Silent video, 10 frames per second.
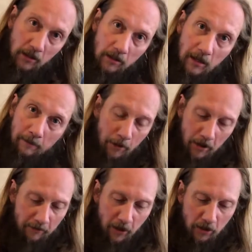I'm not
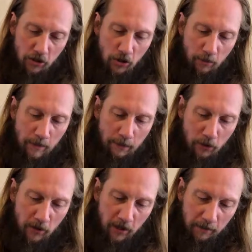even going to show me
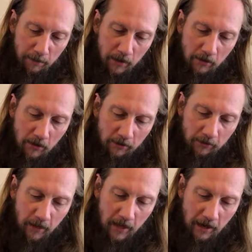pouring it
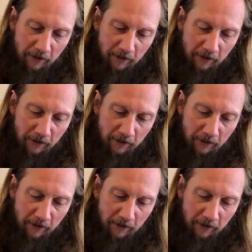because I